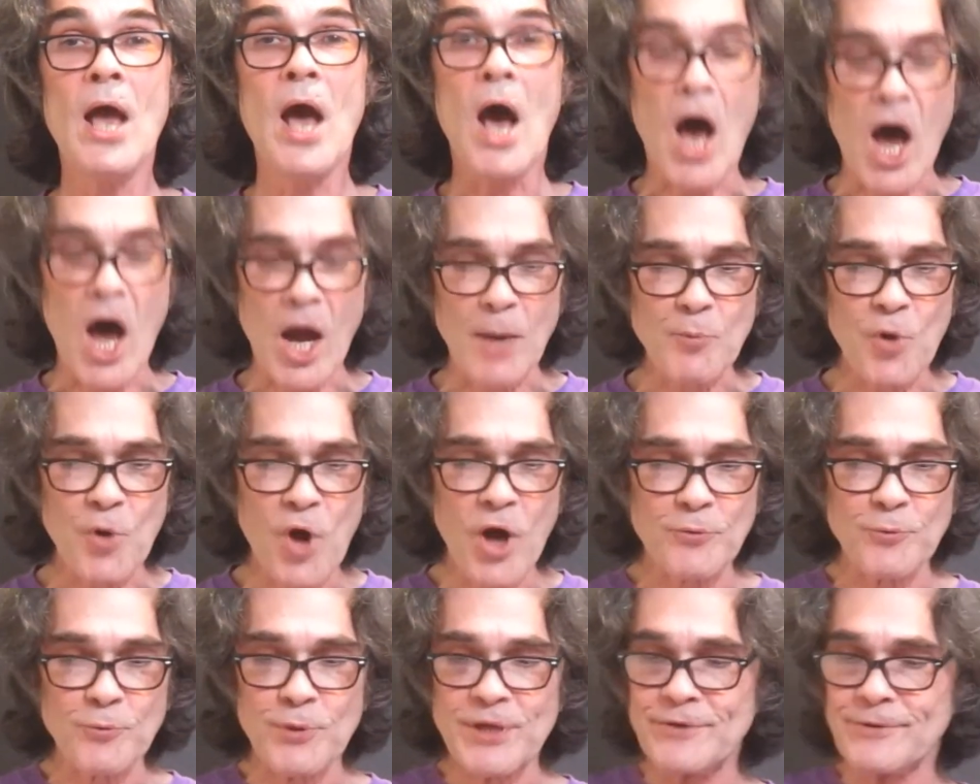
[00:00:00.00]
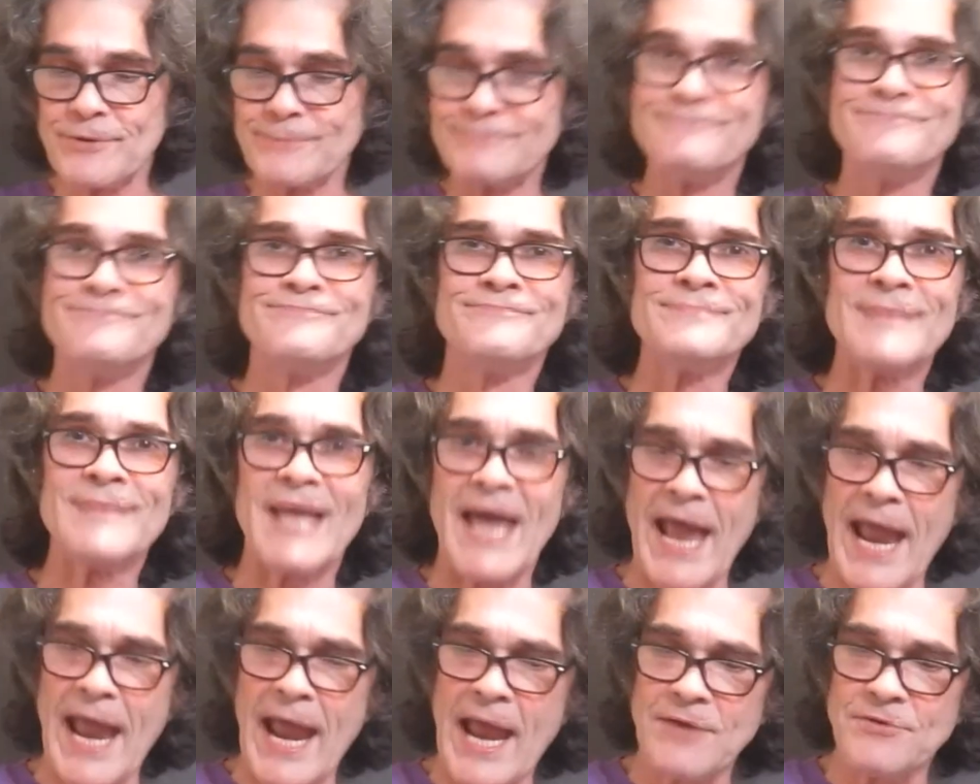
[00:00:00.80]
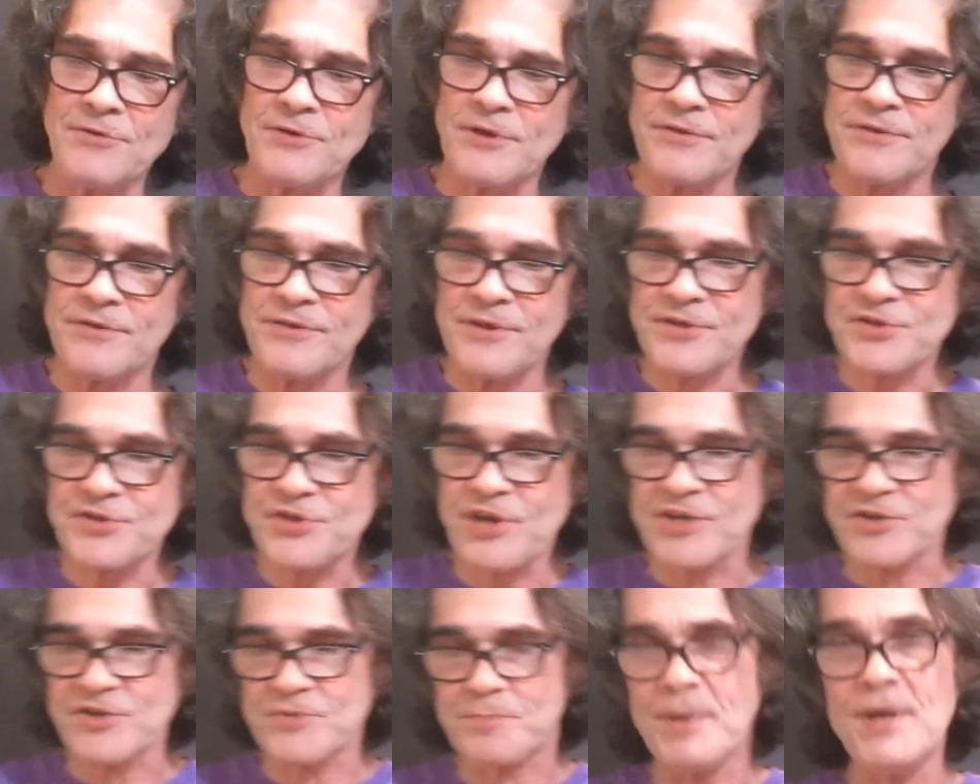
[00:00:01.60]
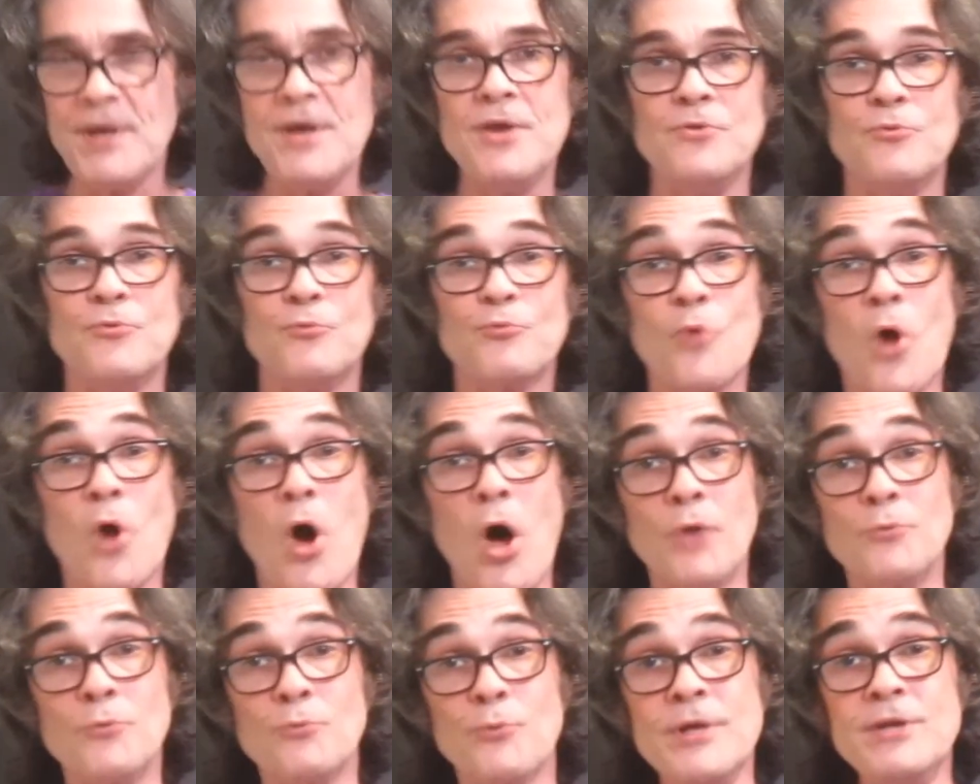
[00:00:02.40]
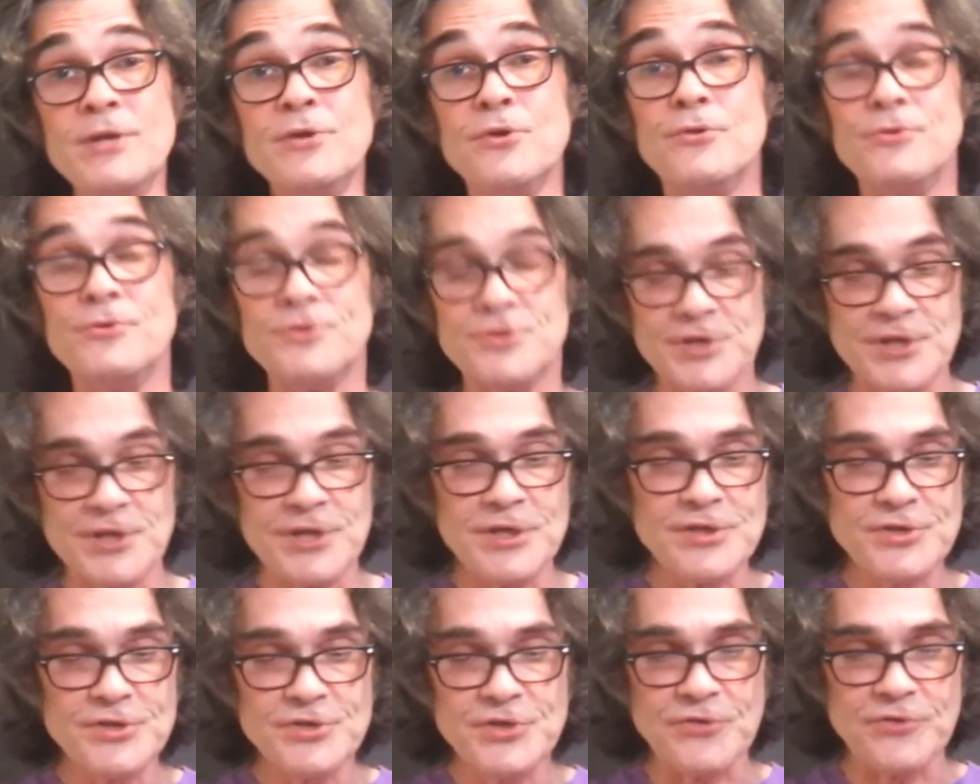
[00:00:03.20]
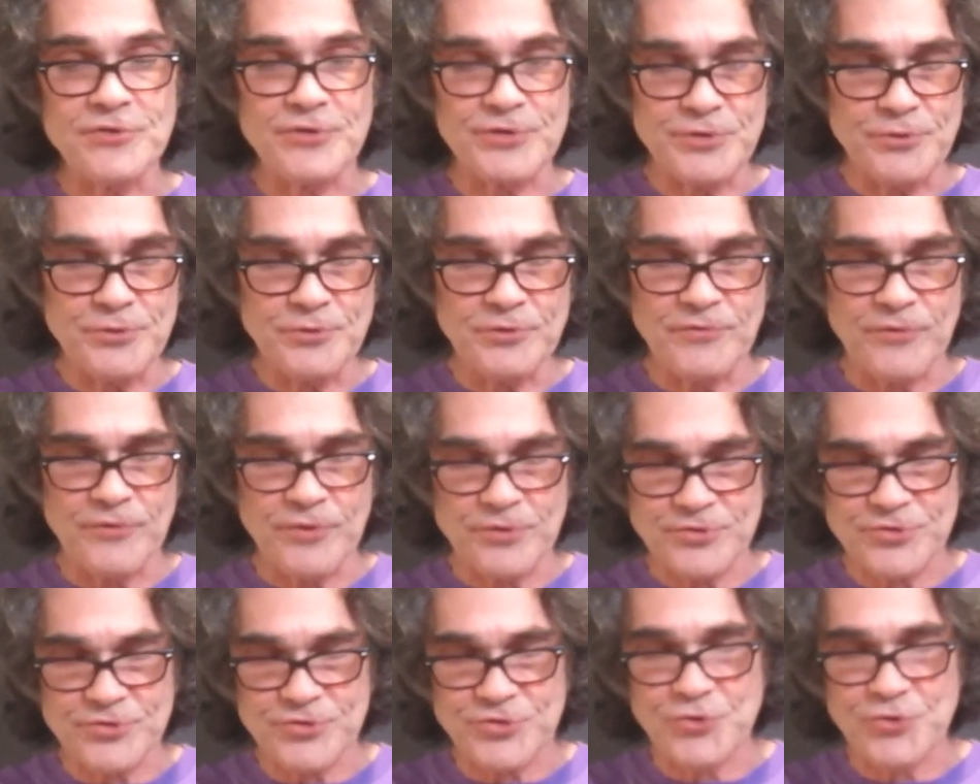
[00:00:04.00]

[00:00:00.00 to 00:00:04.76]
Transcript: I'm Ron Reeder, and this has been Ron Reeder Digs the Universe.